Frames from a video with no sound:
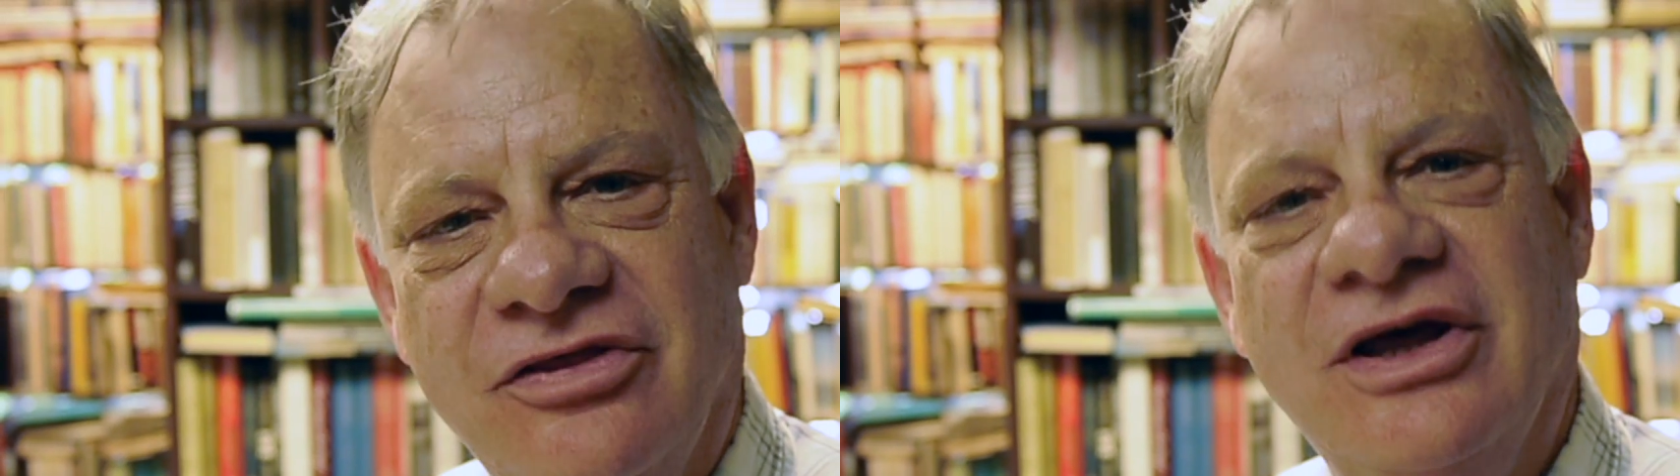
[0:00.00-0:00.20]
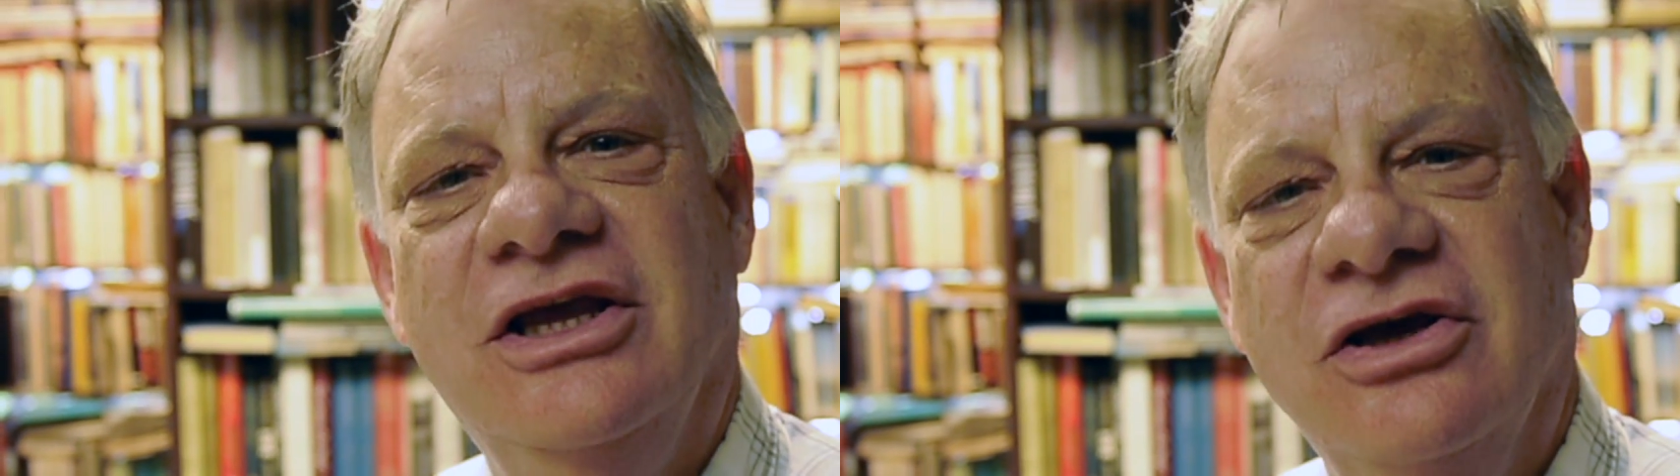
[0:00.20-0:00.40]

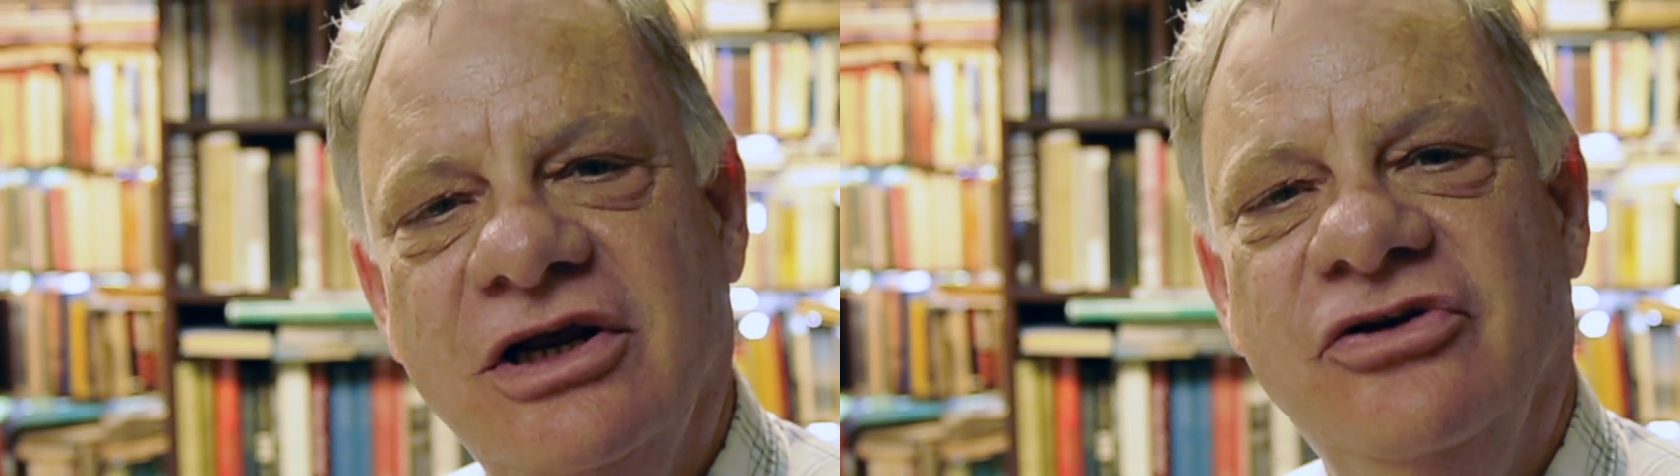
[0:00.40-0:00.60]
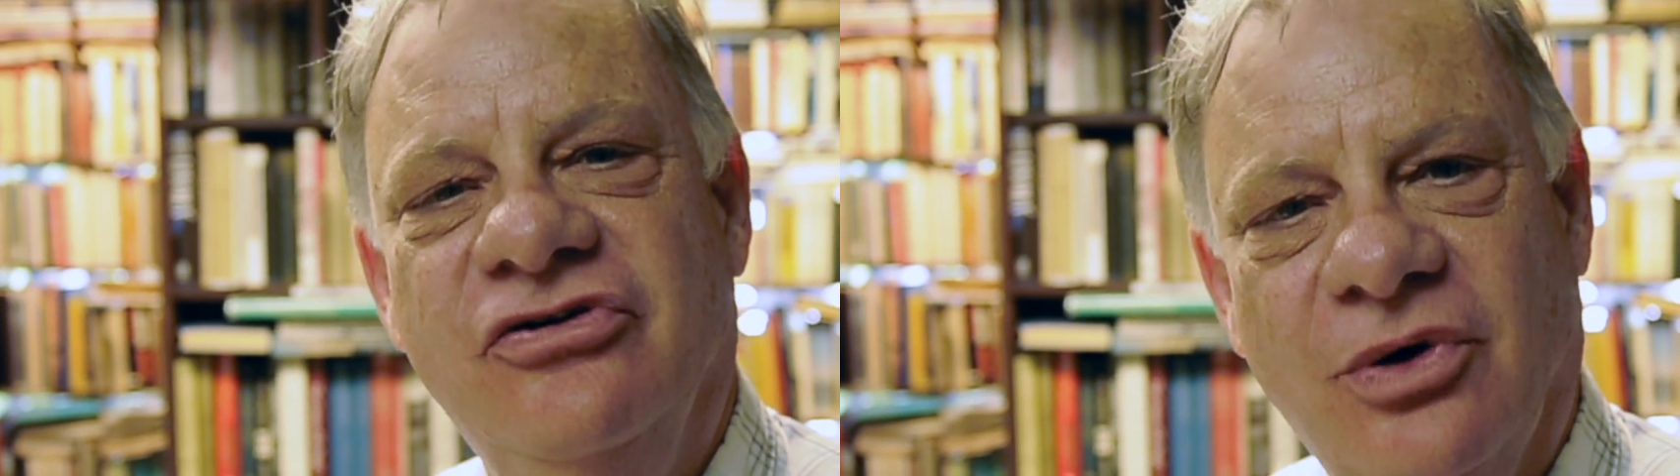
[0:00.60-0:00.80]
think you'd
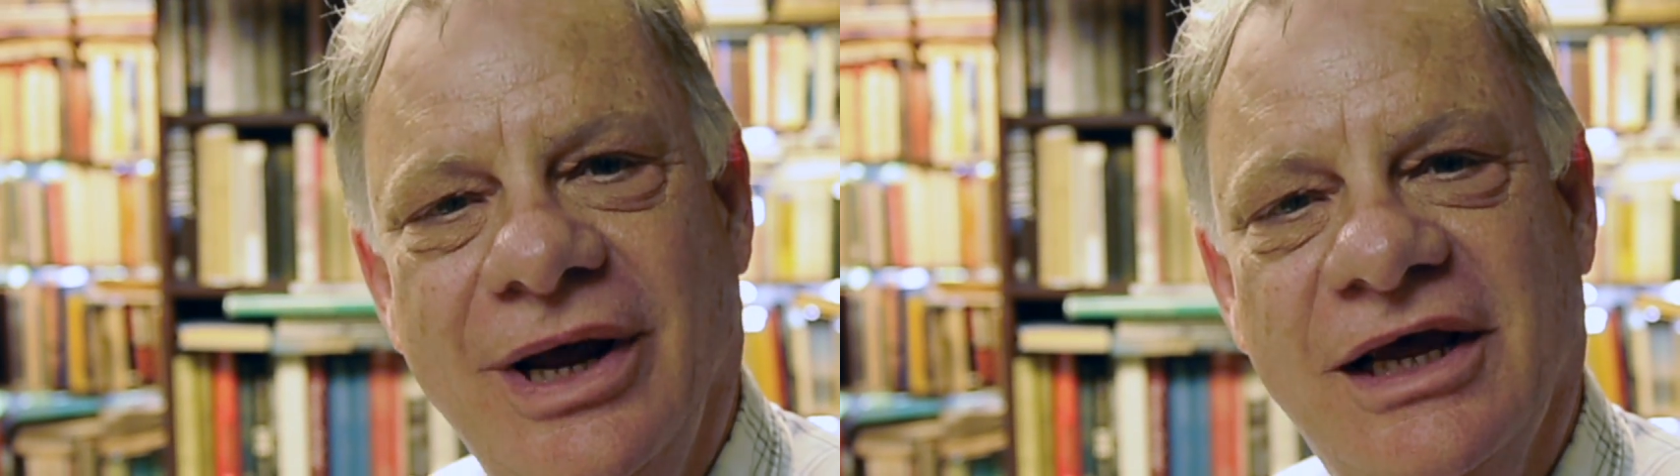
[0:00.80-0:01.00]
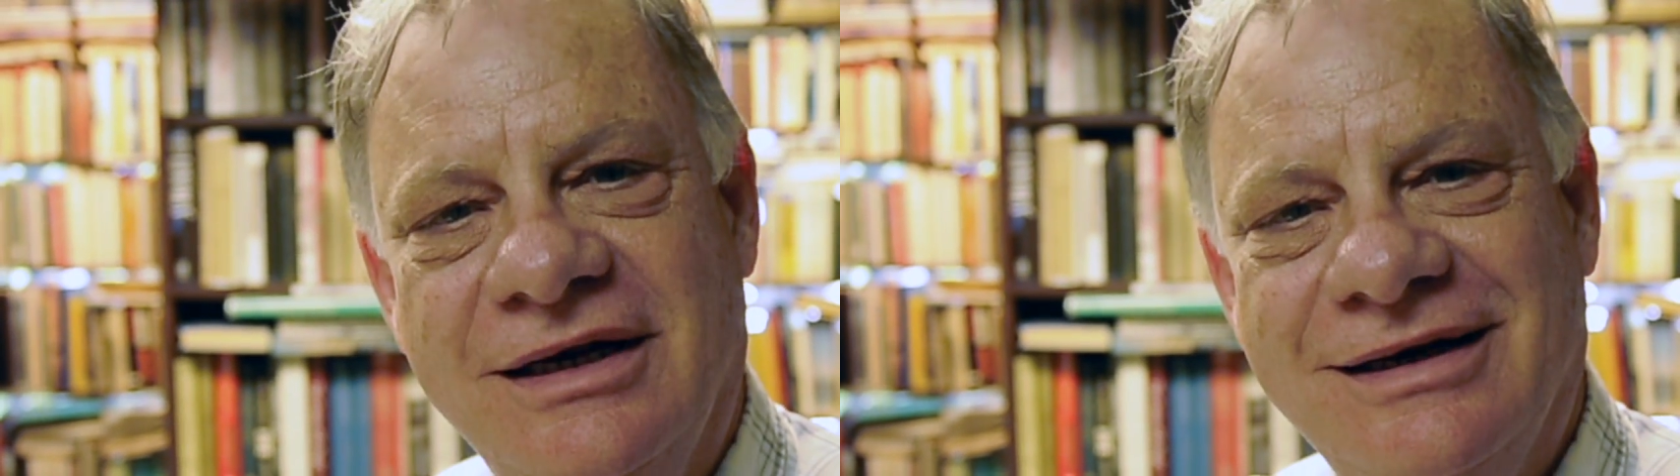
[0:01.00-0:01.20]
enjoy
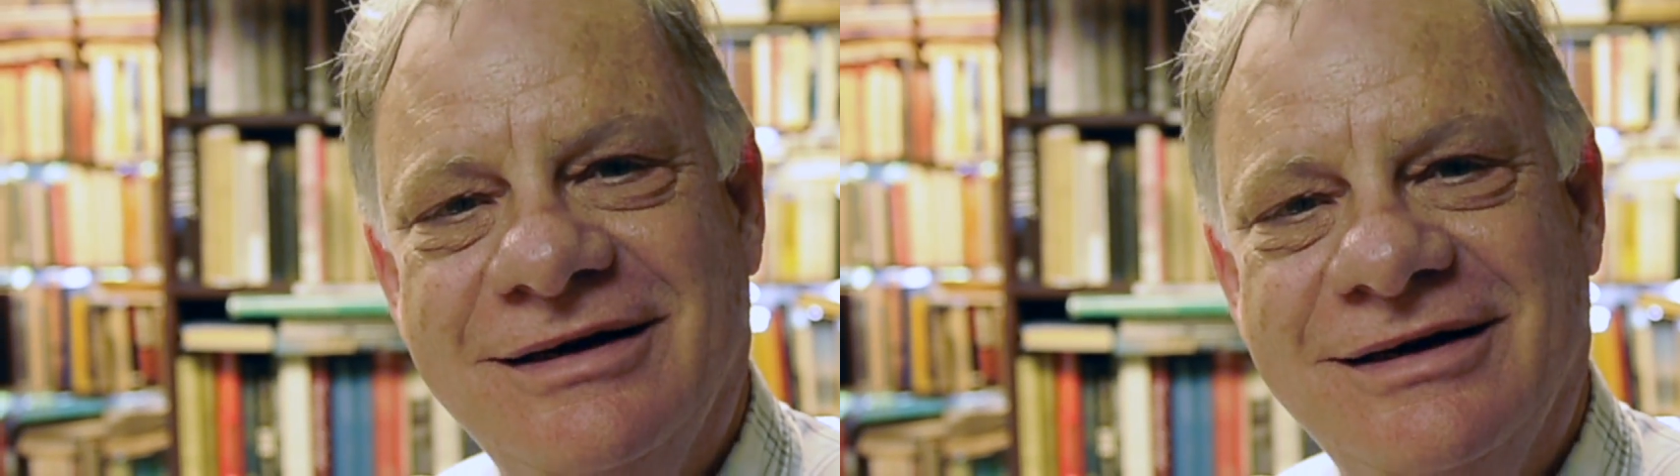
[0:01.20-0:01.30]
it.